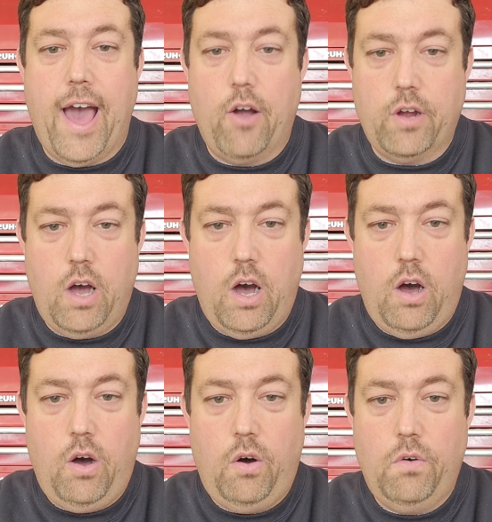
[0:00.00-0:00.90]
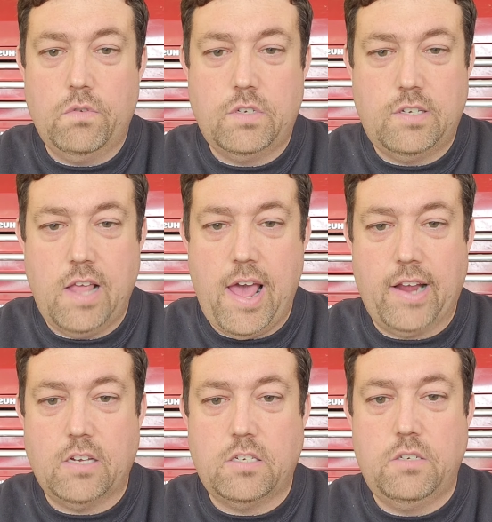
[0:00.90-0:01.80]
alcohol,
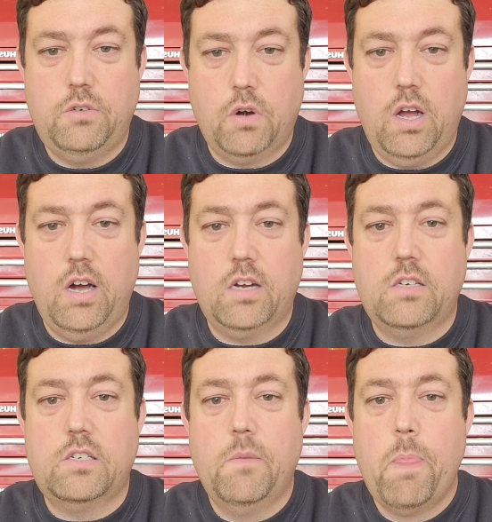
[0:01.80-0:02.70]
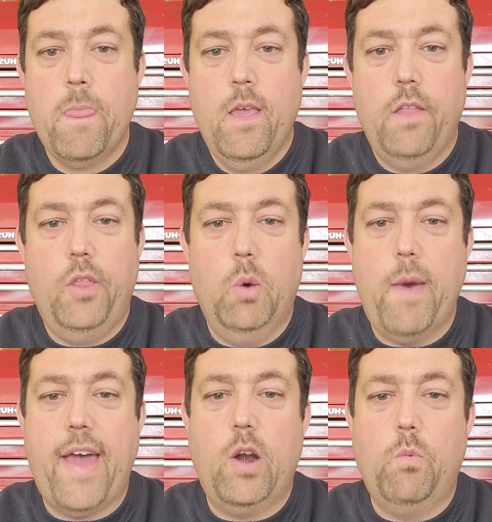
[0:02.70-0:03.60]
sex, drugs, no
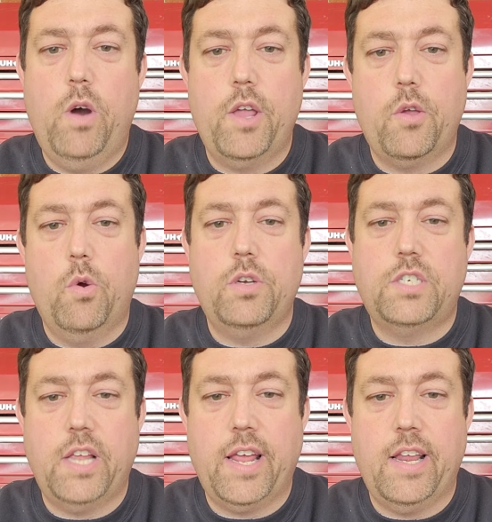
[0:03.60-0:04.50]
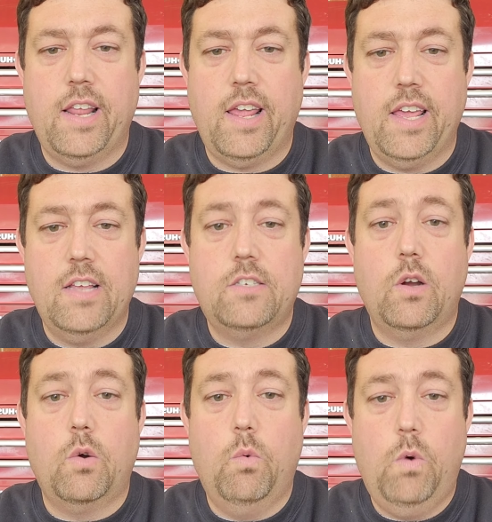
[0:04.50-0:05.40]
matter what your sin is
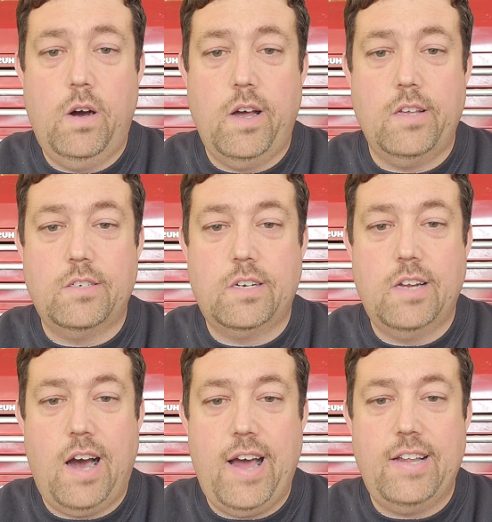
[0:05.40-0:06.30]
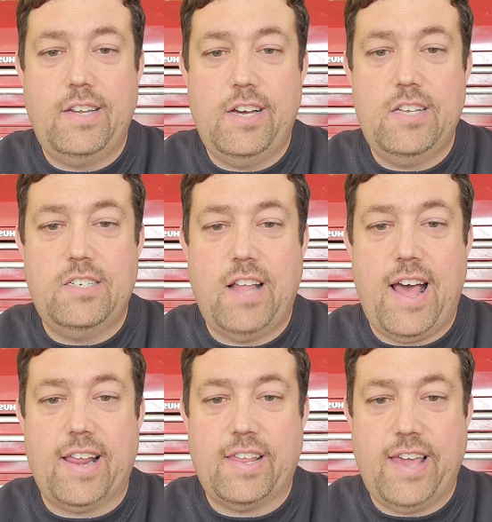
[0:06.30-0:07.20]
or was, God does
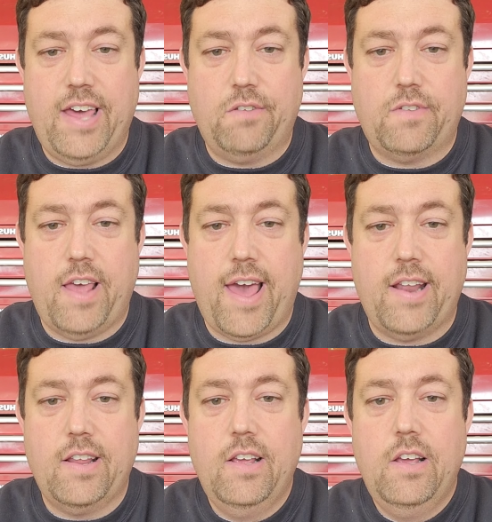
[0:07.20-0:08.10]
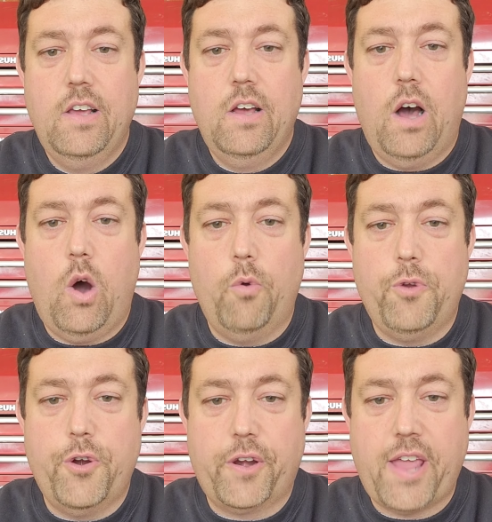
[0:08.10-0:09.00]
not count that
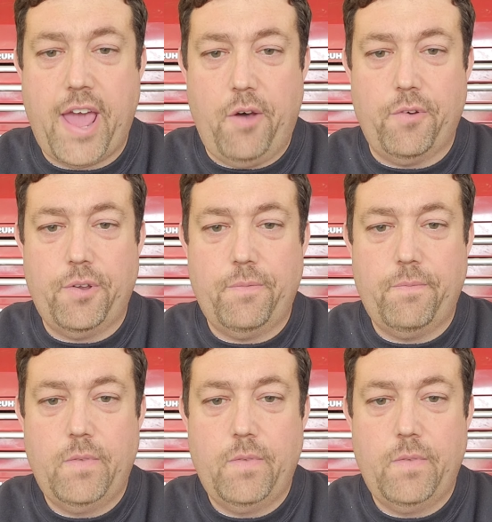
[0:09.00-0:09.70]
on your account.